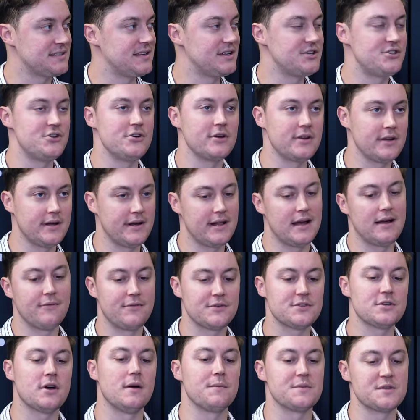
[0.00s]
They're duking it out for
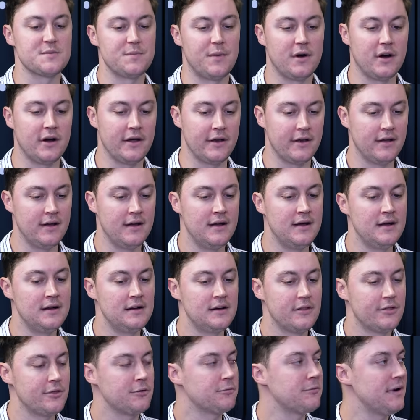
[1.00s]
top spot.
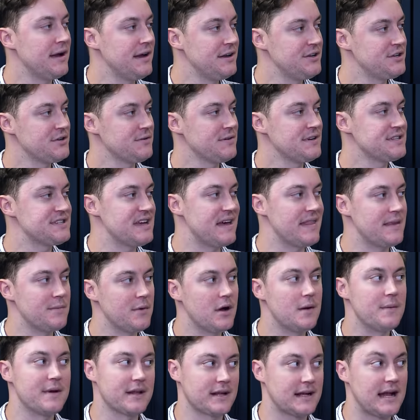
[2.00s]
The Ranger is at the
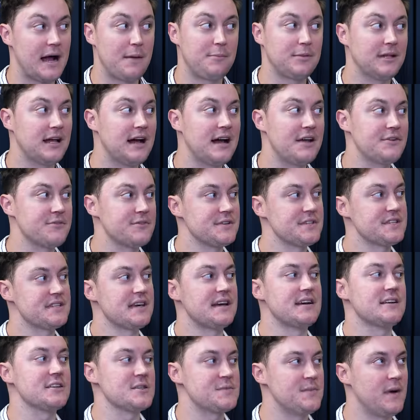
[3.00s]
moment a couple of hundred
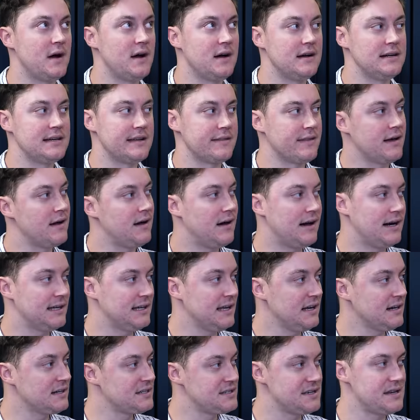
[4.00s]
sales behind the
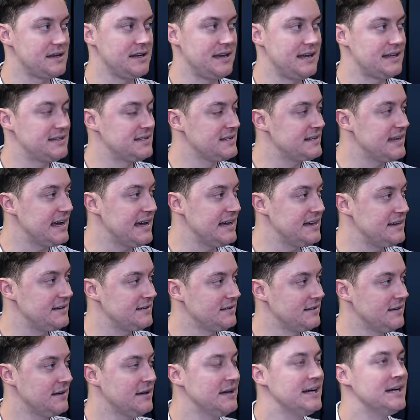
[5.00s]
Hilux in year to date.
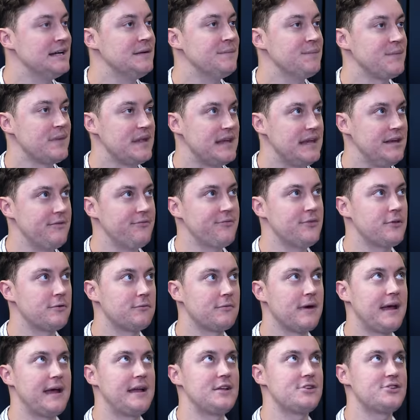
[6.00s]
If the
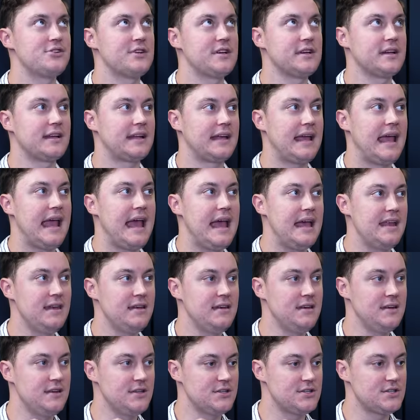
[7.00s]
Ranger
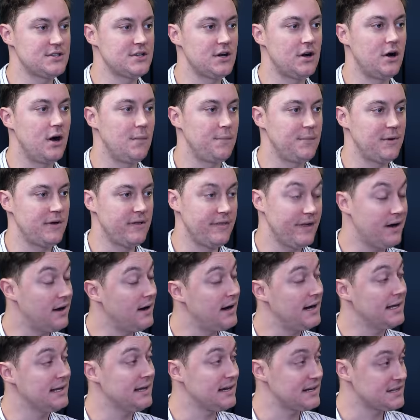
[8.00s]
can top the
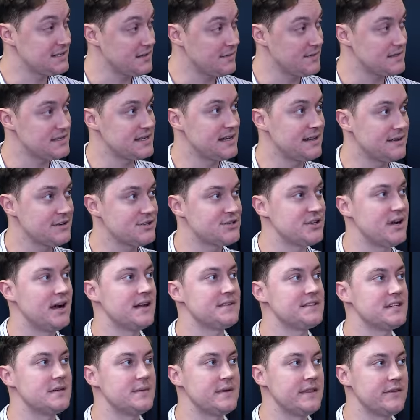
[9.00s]
Hilux on the sales
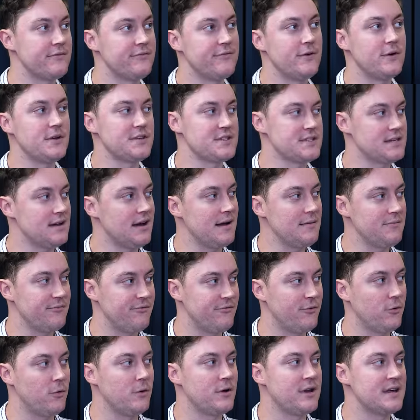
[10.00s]
charts, it'll be the first time
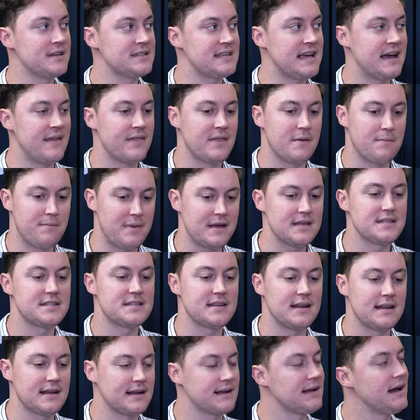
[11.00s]
Ford has had the
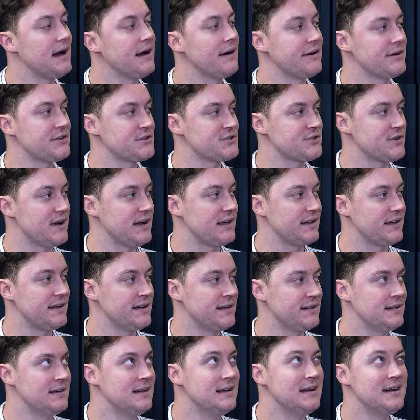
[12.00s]
best-selling car in
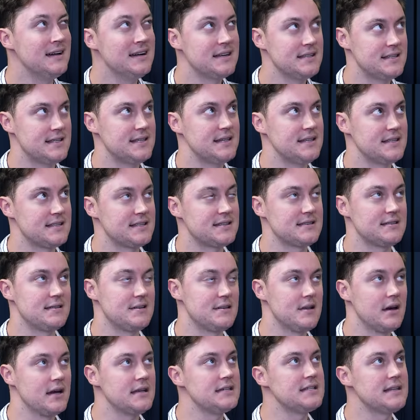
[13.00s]
Australia since
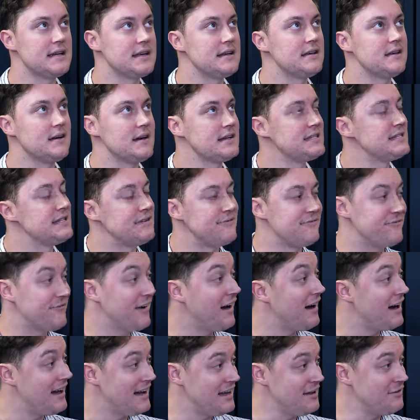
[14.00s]
nineteen
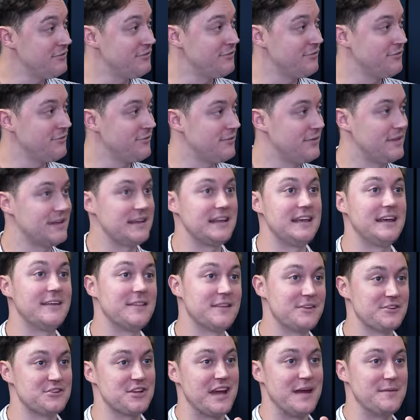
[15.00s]
ninety-five, the year
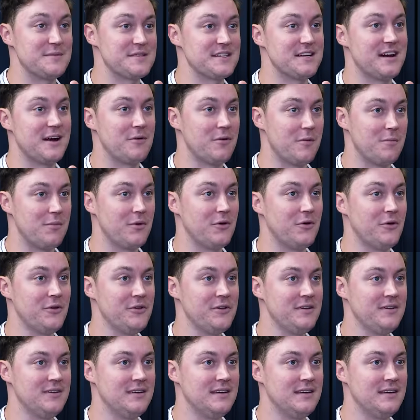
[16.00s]
that James and I were born.